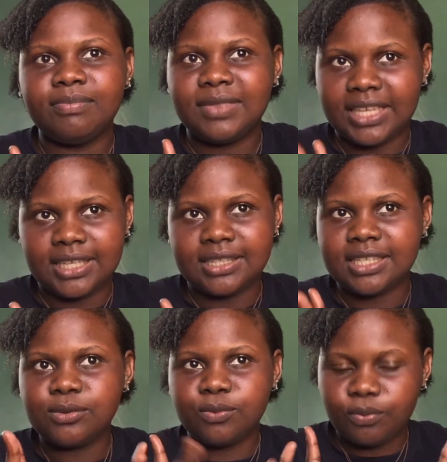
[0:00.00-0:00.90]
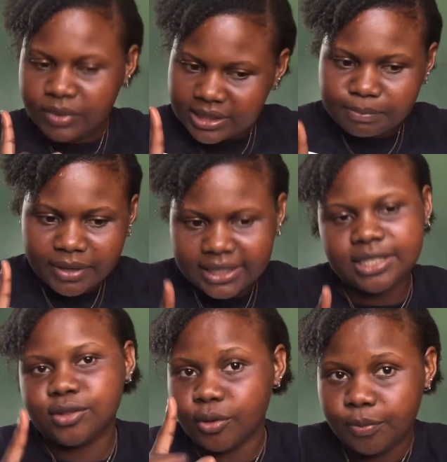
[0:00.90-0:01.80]
thing, this part
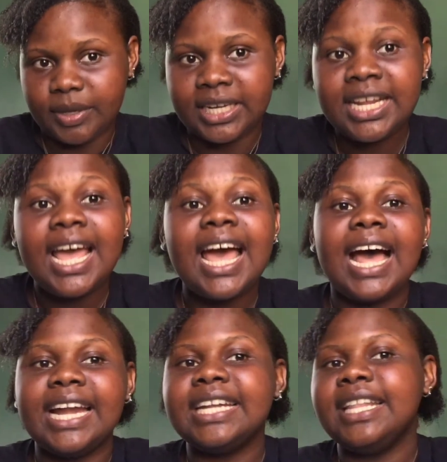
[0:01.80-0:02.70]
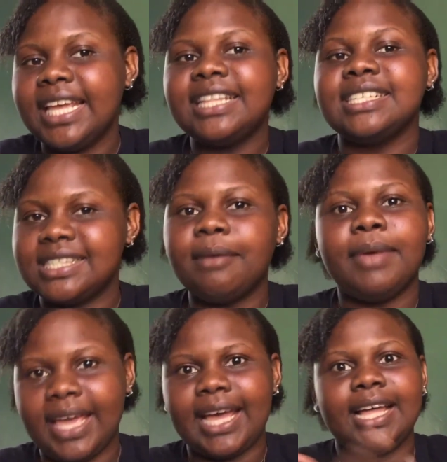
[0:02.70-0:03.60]
is open and there's some
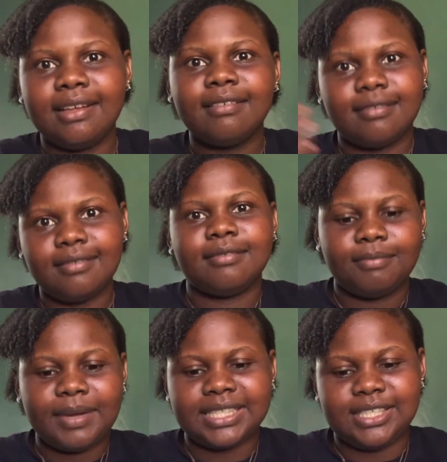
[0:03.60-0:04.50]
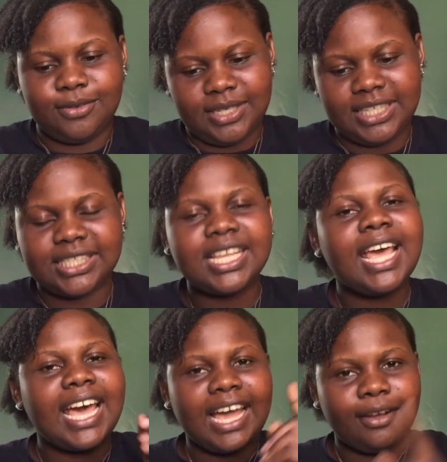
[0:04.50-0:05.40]
air passing on it.
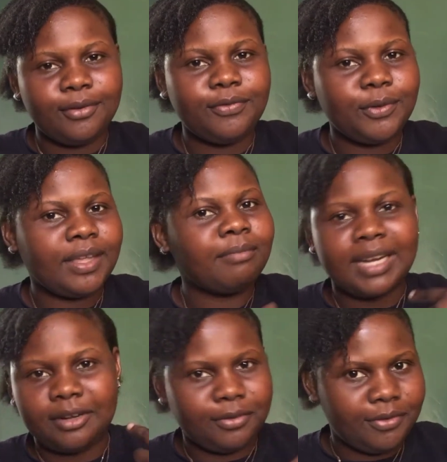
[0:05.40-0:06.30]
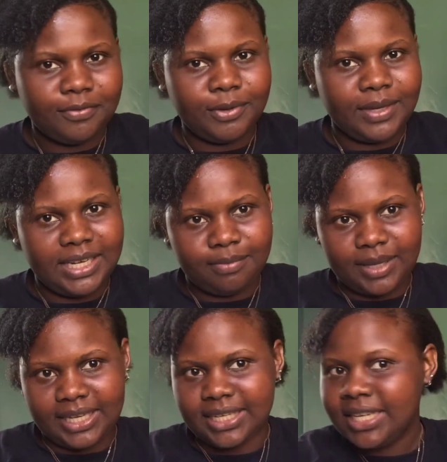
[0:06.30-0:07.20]
I could feel that, but I couldn't feel anything.